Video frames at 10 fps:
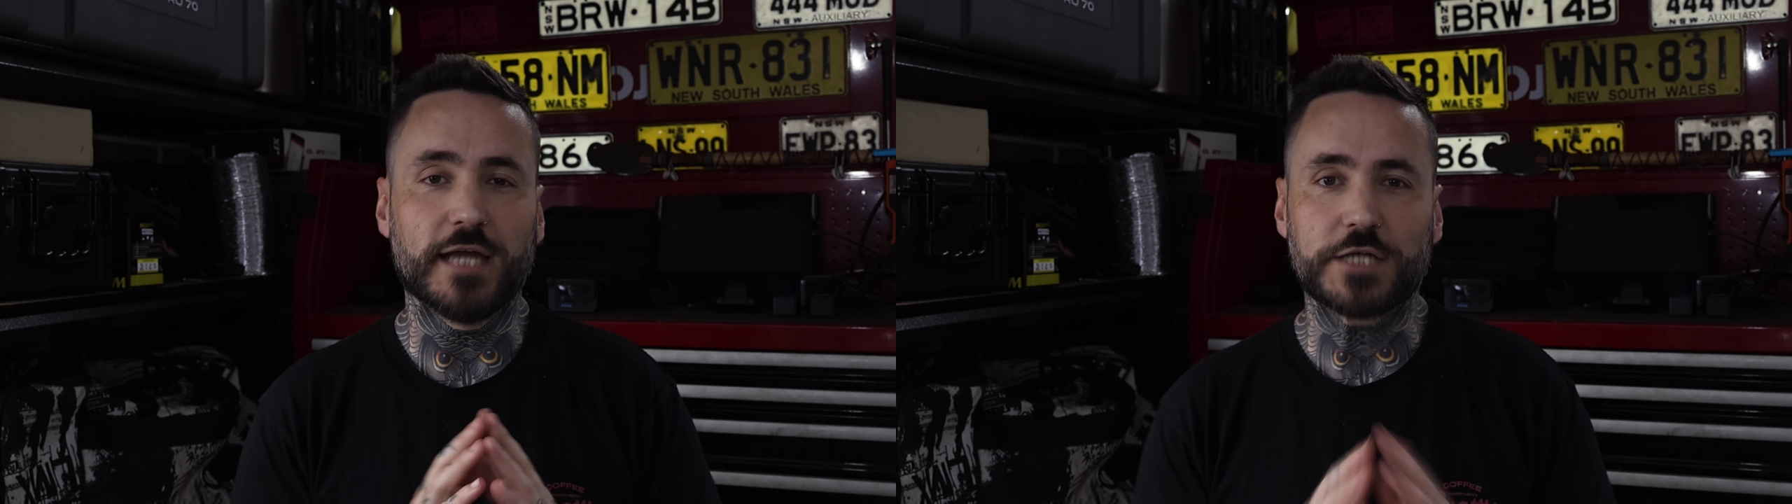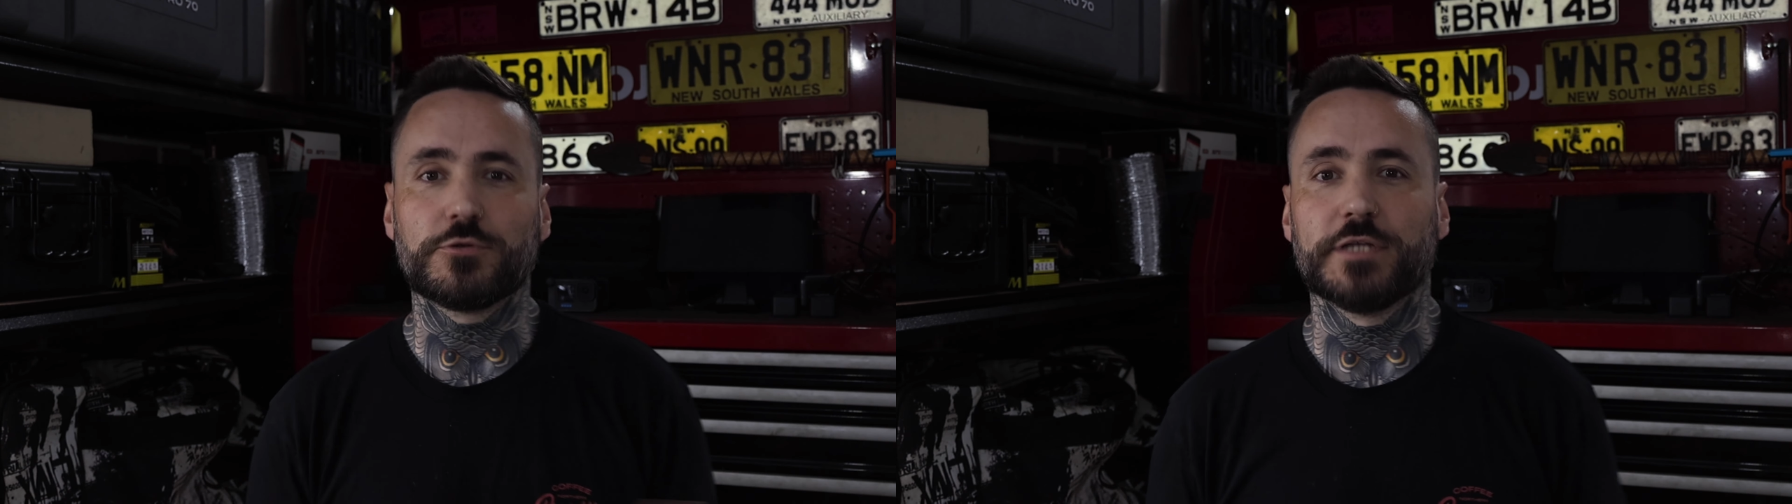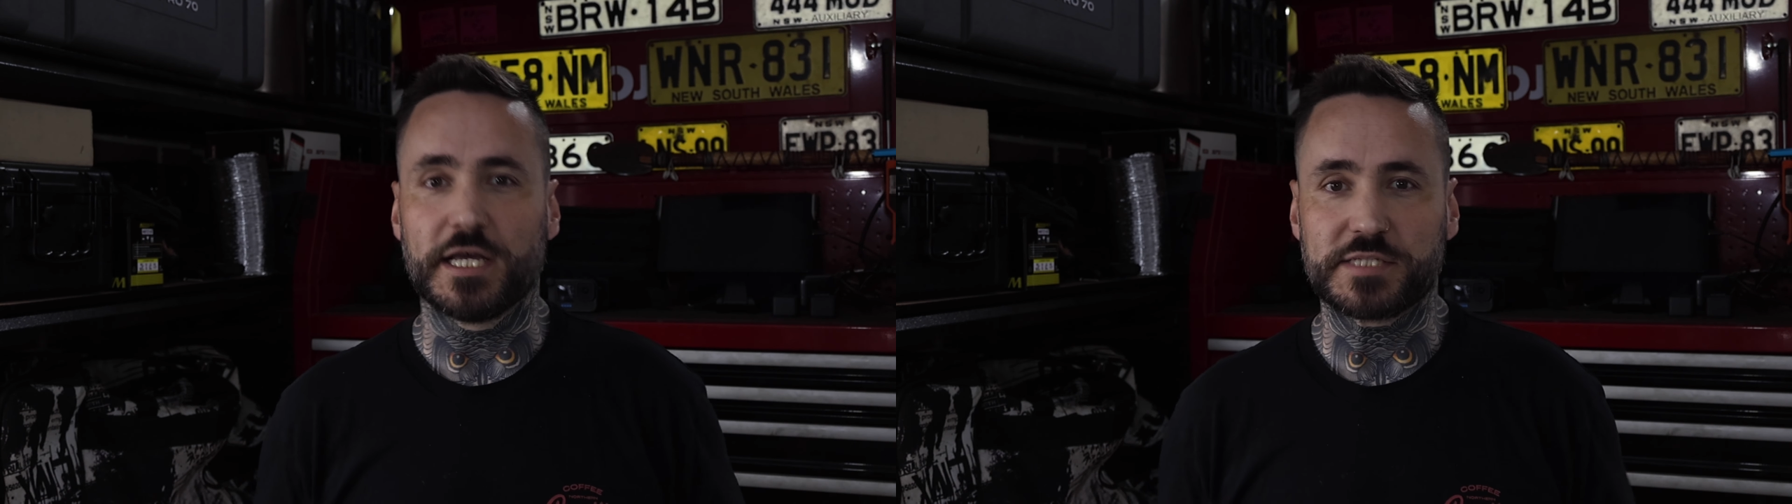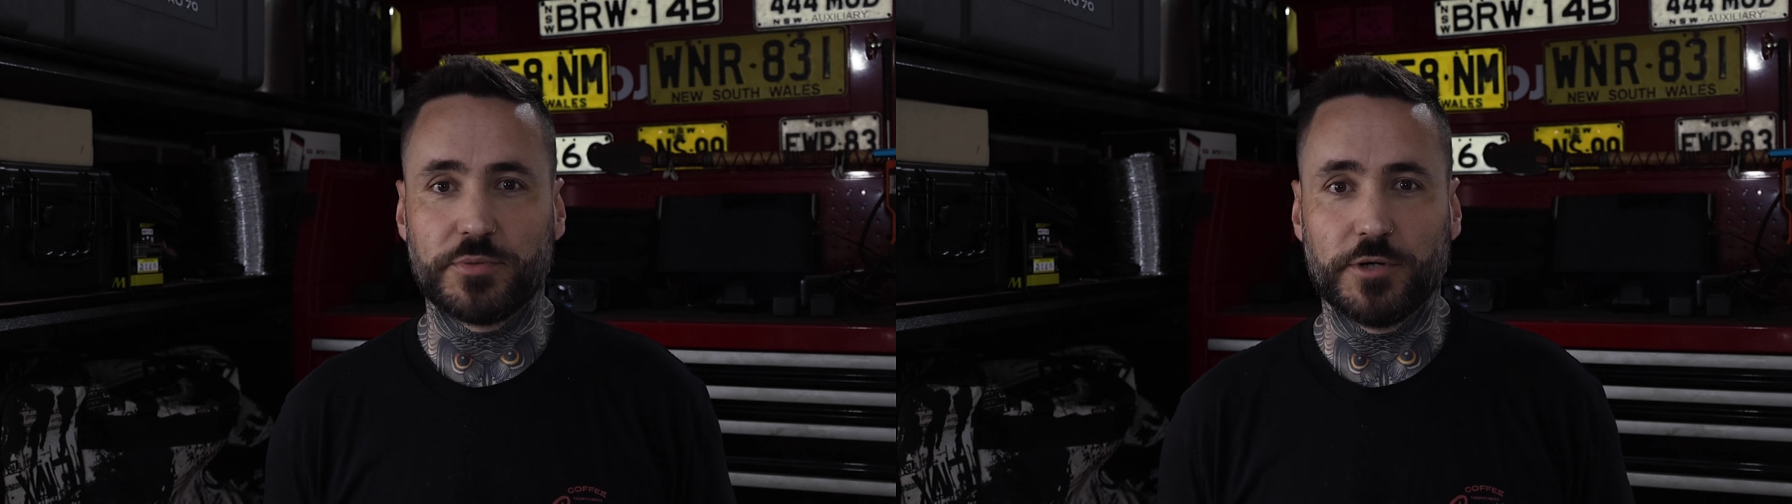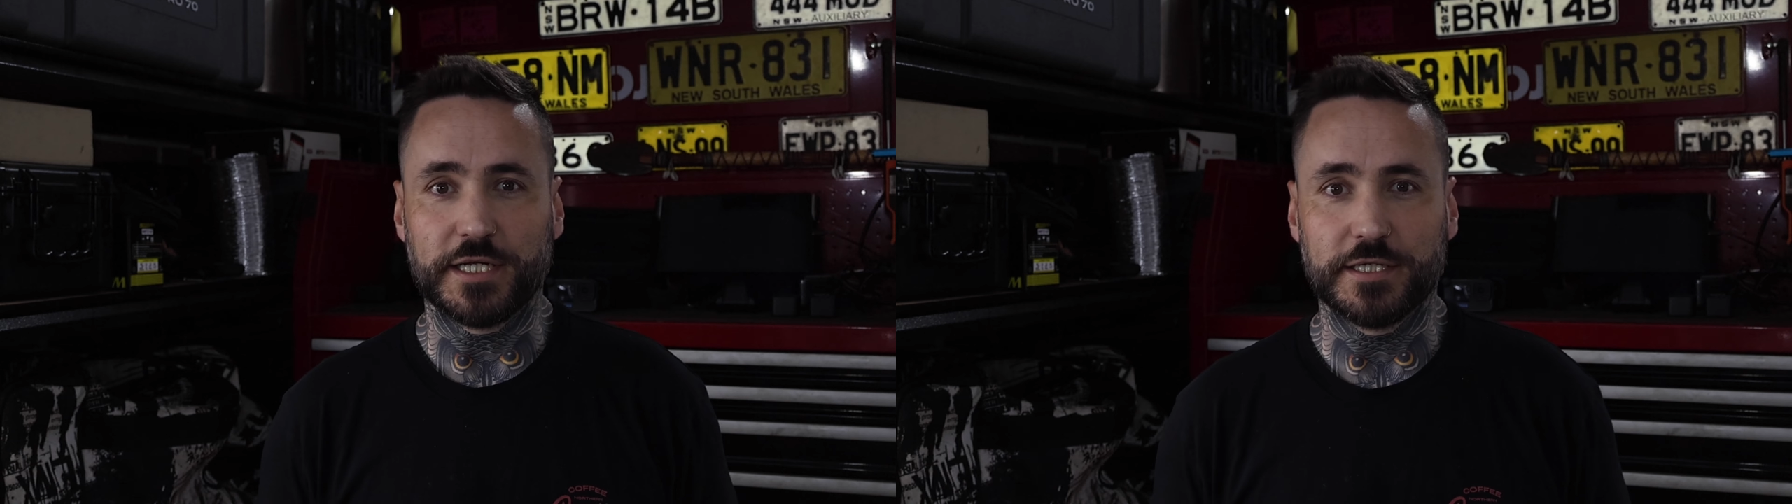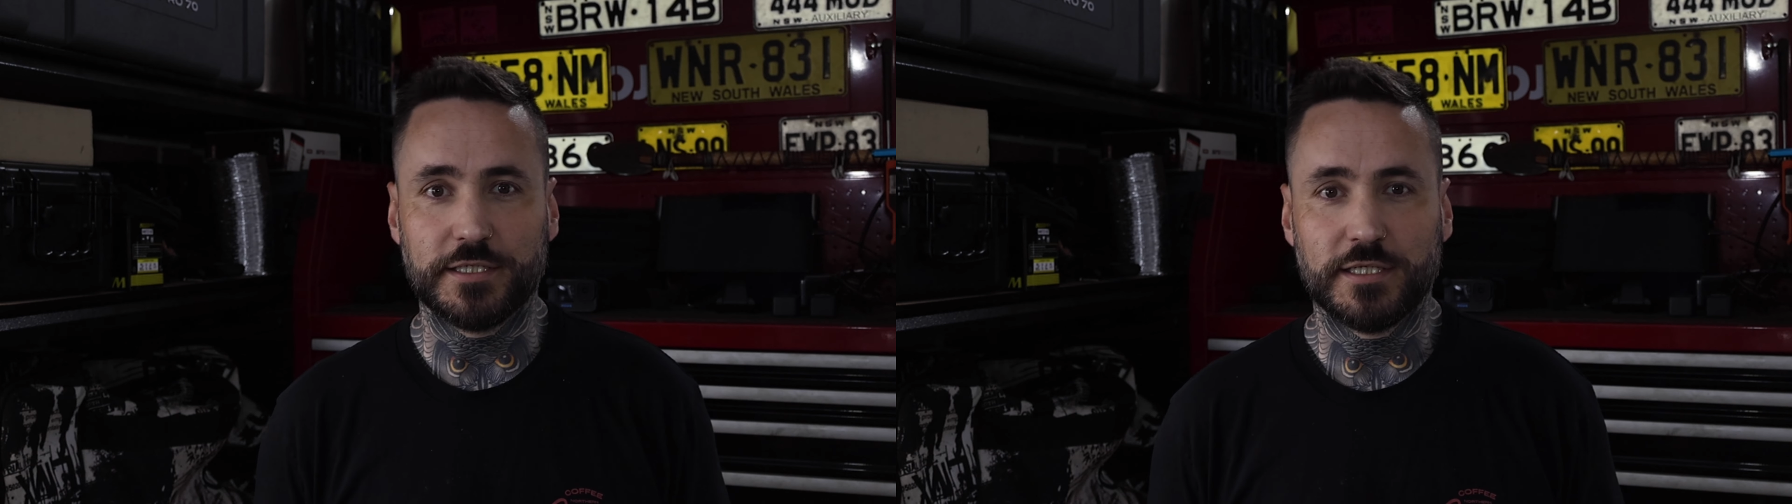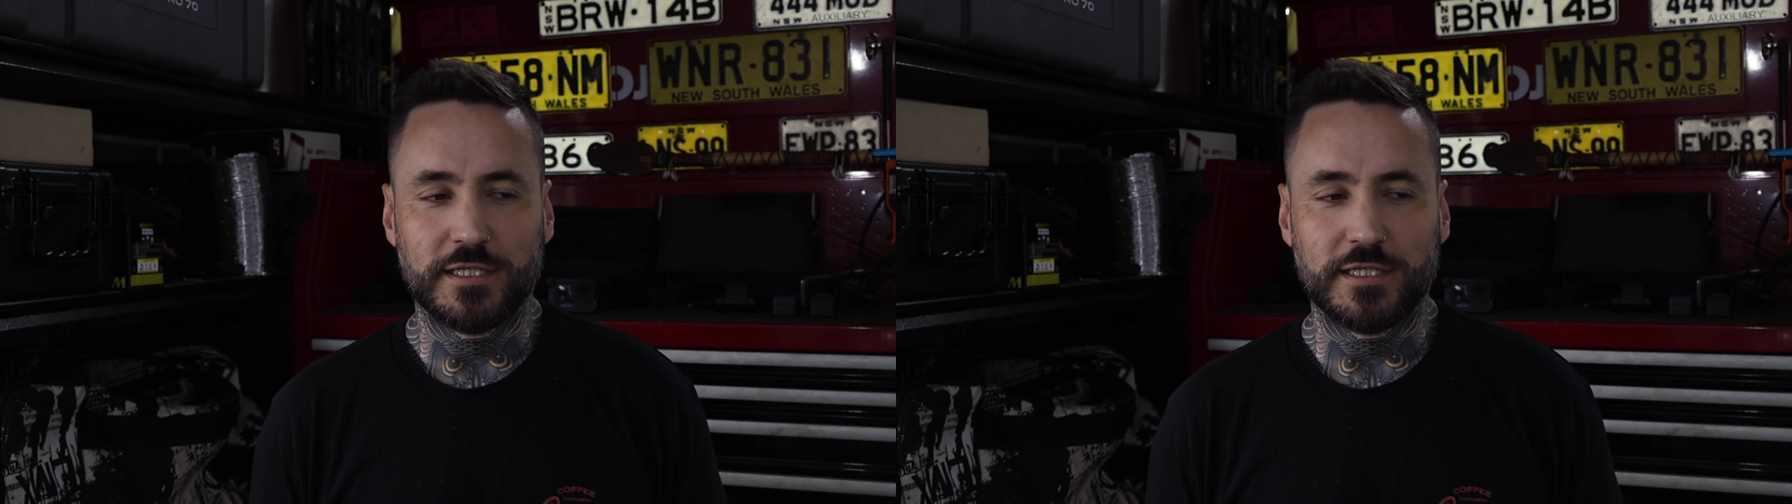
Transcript: naturally aspirated.